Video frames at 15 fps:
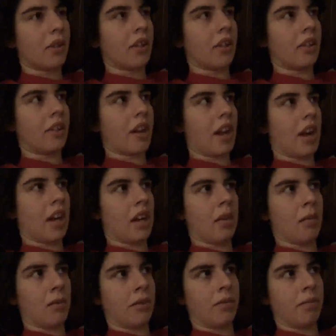I was like,
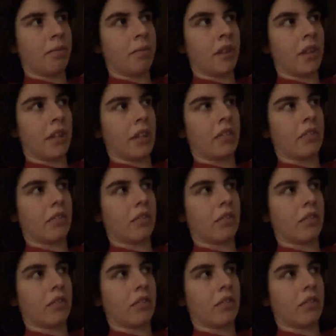Dad, it was like